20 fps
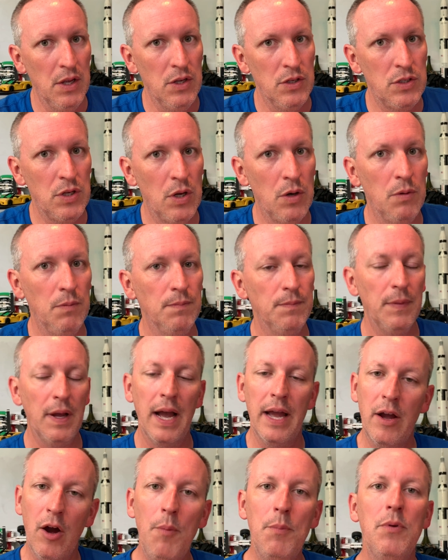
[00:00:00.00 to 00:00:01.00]
So
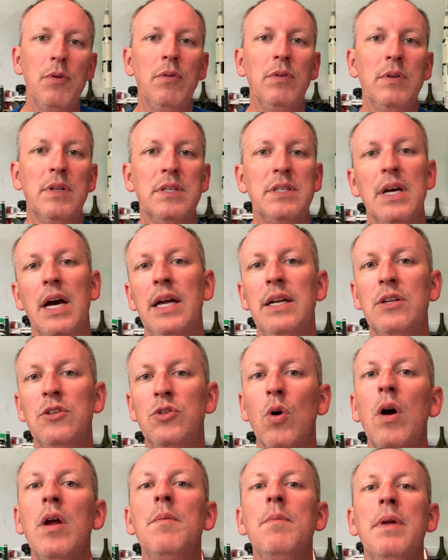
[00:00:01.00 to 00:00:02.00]
I hope you decide to
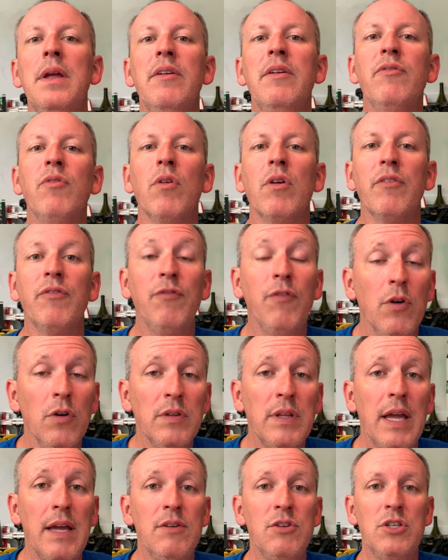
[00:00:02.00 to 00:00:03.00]
join me for a
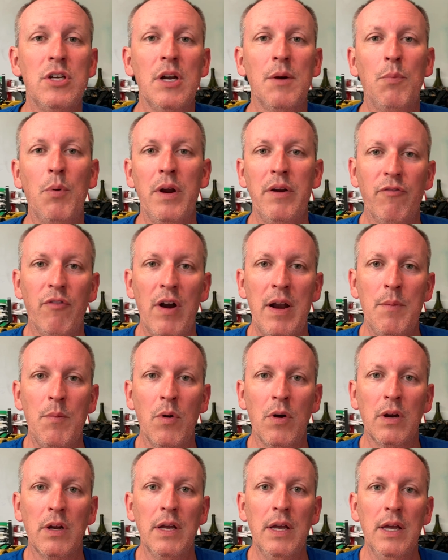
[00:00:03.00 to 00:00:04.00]
full day of SharePoint
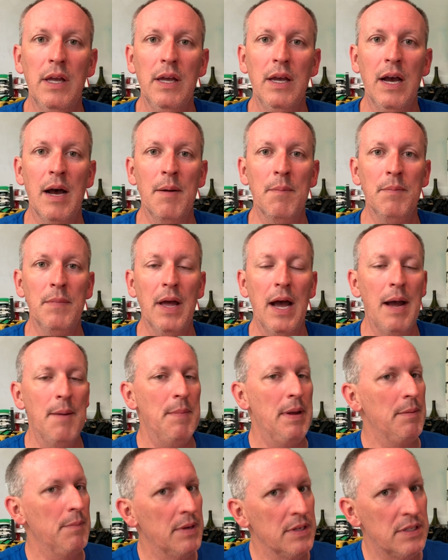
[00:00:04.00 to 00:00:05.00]
Framework. I
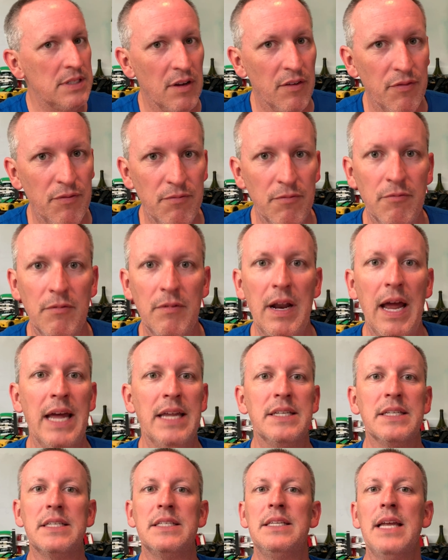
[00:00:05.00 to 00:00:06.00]
make myself
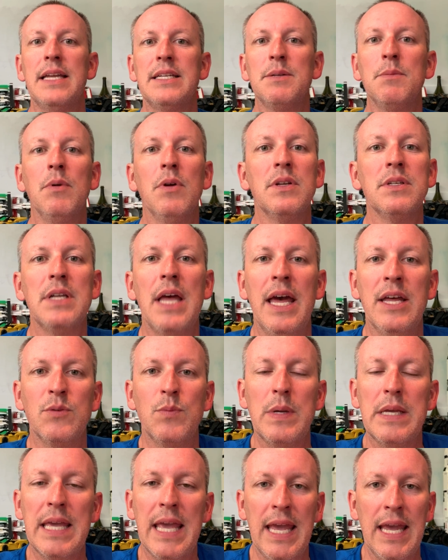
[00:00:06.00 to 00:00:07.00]
as accessible as
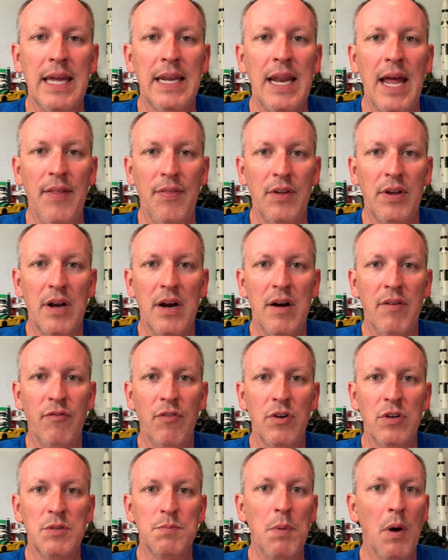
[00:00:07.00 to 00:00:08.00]
we can at the
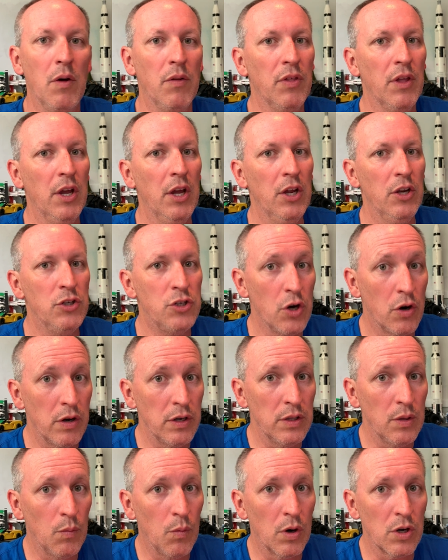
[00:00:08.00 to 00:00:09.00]
conference, both
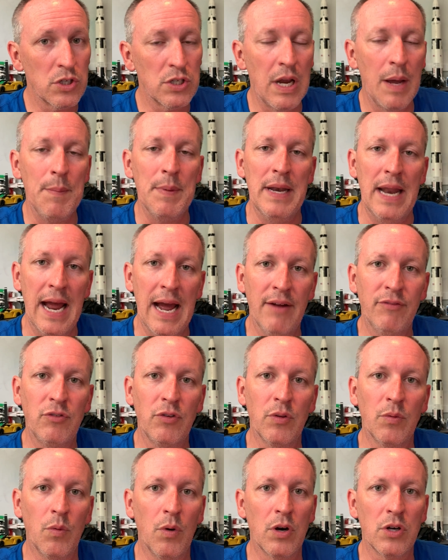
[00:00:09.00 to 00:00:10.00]
during the workshop and
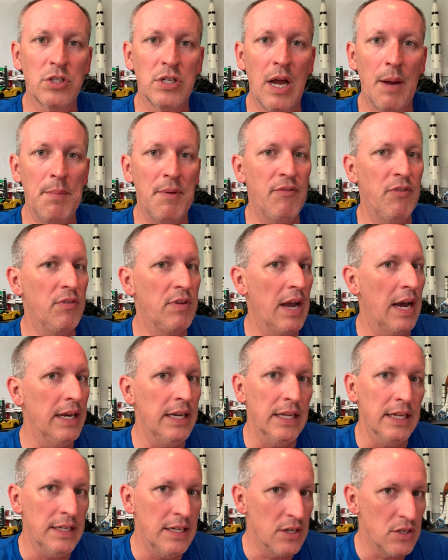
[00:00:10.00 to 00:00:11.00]
after the workshop if you've got
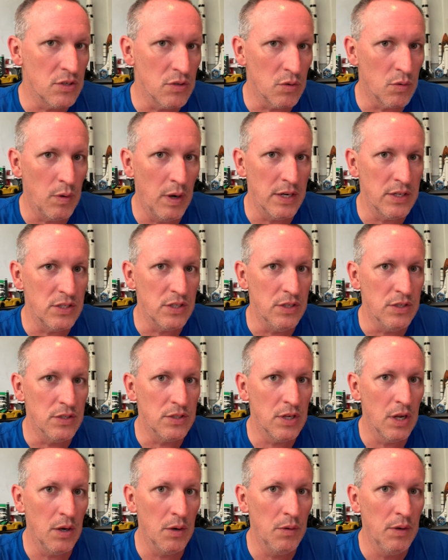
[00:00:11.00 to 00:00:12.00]
any additional questions.
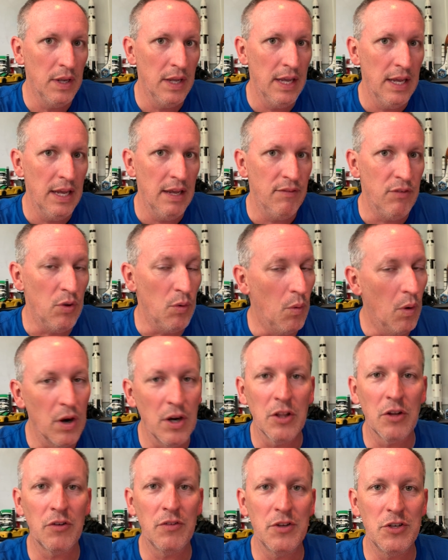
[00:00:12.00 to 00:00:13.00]
So if you
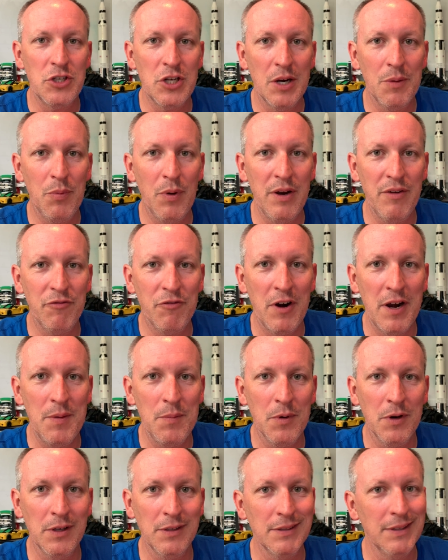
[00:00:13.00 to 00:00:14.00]
want to learn the SharePoint
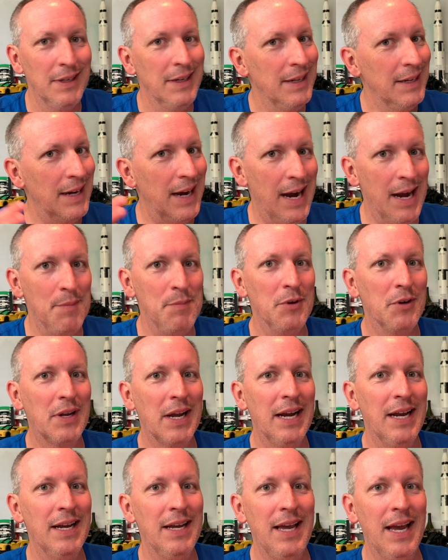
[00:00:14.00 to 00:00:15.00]
Framework, I'm your
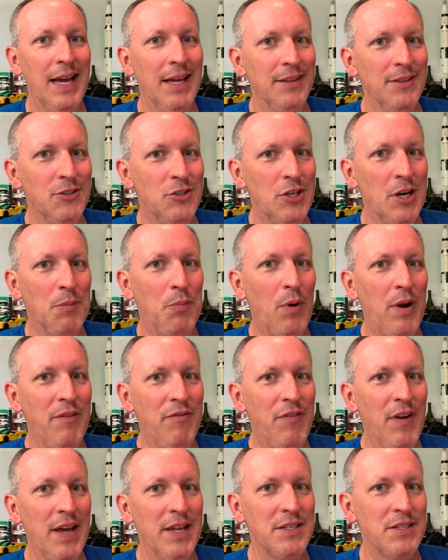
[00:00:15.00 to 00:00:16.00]
guy at
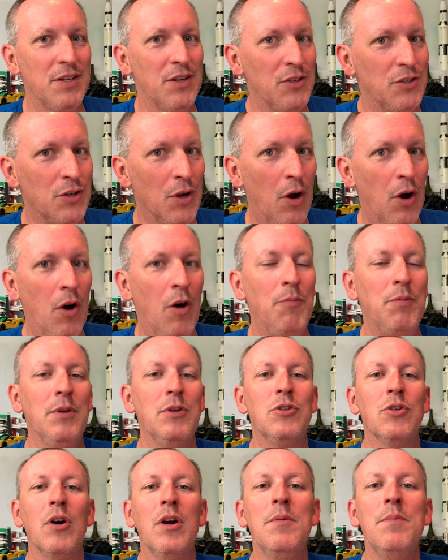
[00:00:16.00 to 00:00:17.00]
SharePoint Fest. So I hope you
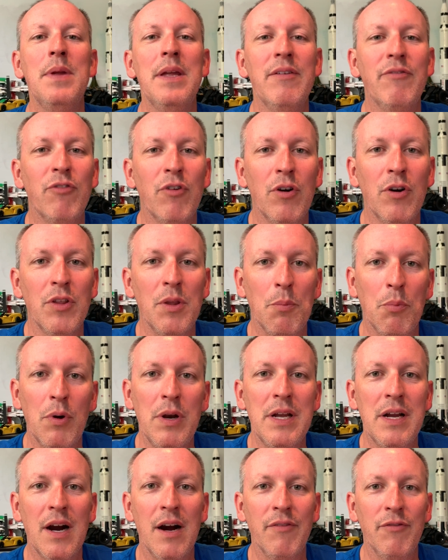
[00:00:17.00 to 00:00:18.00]
join me for the
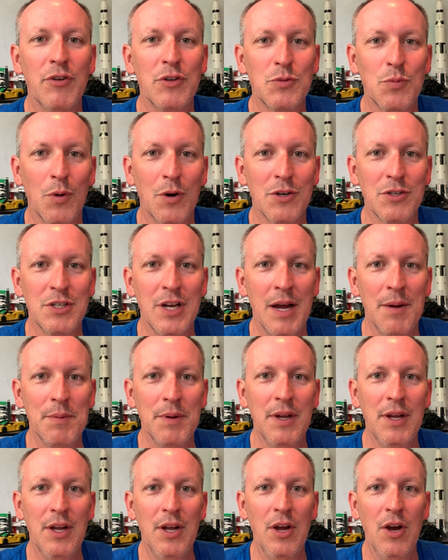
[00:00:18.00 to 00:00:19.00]
pre-conference
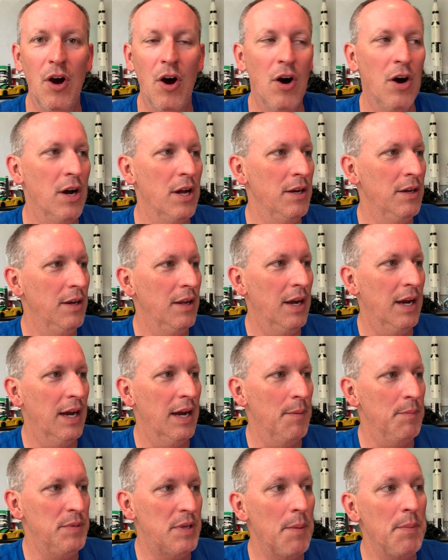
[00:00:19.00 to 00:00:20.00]
workshop on
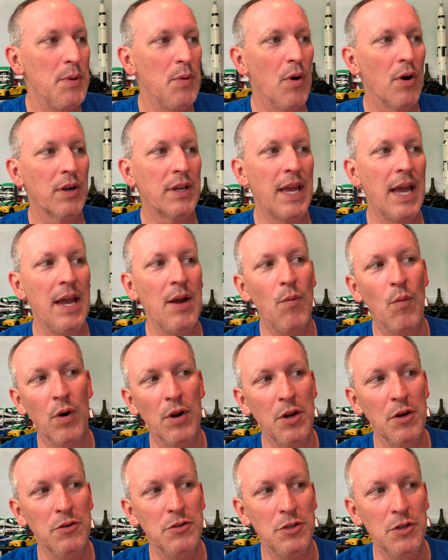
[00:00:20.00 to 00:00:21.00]
WRK
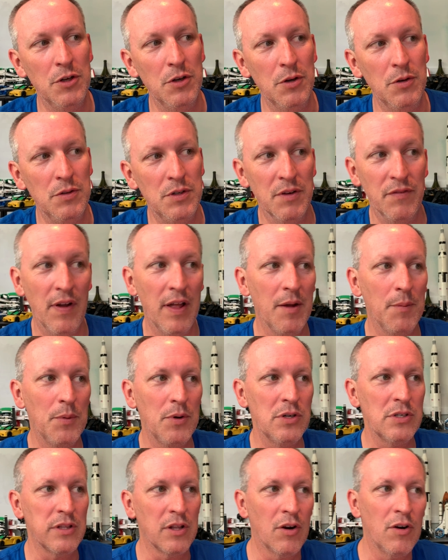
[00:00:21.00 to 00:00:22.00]
102,
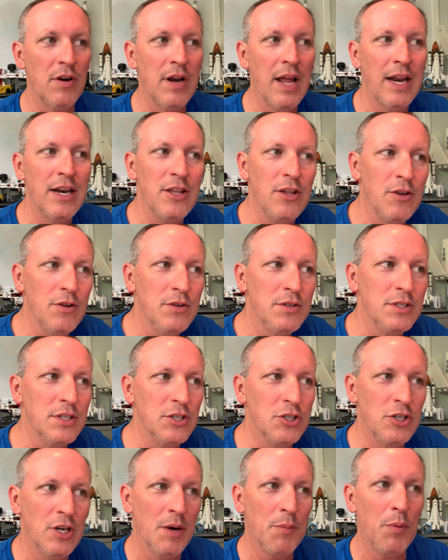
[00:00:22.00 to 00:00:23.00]
Developers Learn How to Use the
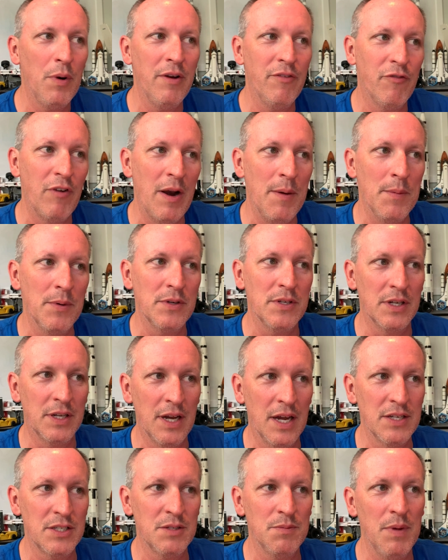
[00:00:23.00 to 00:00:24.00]
SharePoint Framework to
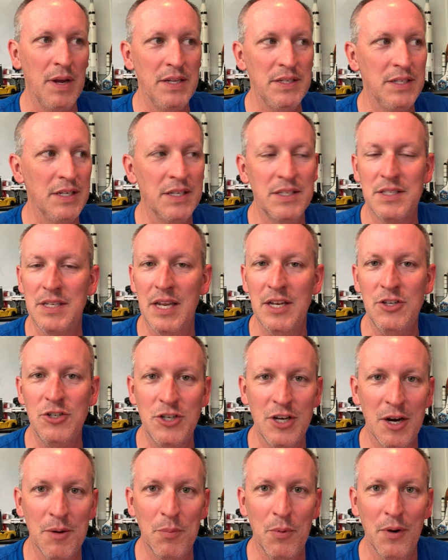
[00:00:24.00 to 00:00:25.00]
Customize and Extend
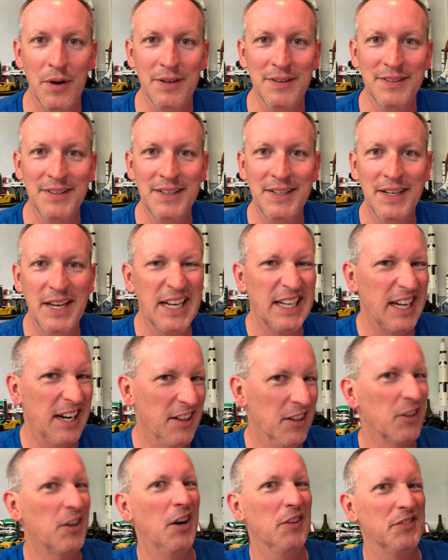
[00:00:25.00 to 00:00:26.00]
SharePoint. I got
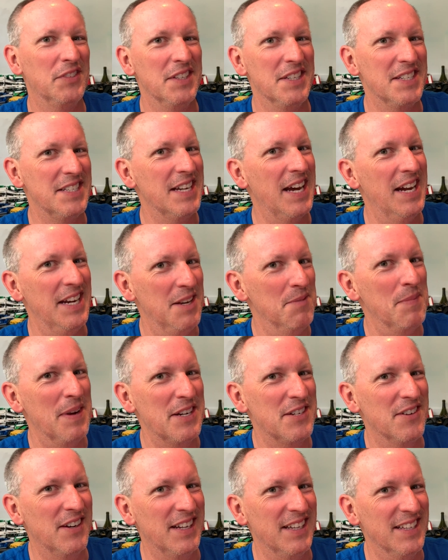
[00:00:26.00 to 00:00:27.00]
to look off to the side to
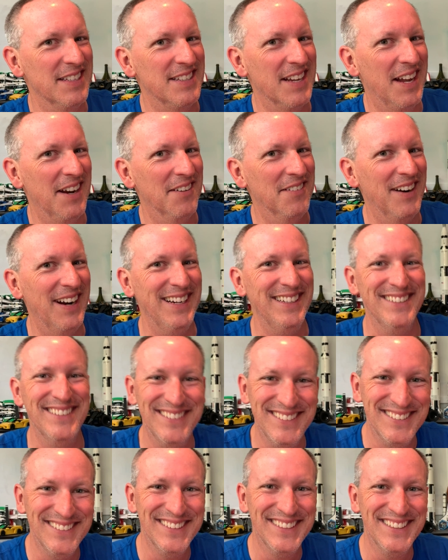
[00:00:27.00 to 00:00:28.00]
make sure I get the title right.
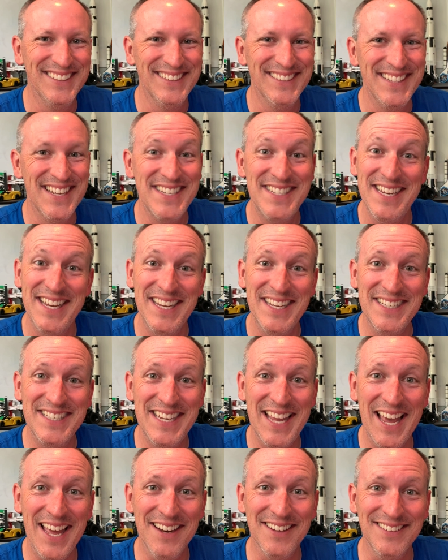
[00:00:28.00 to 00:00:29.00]
See you in
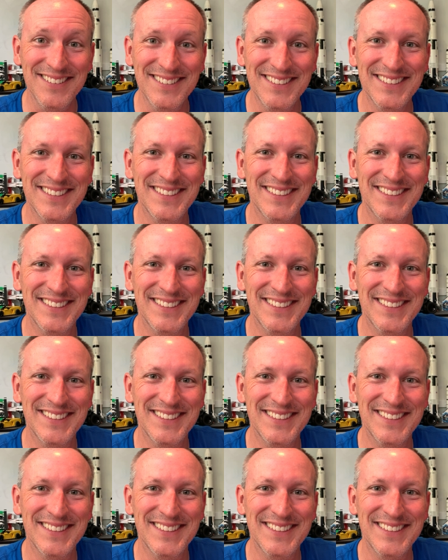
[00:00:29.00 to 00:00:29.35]
Seattle.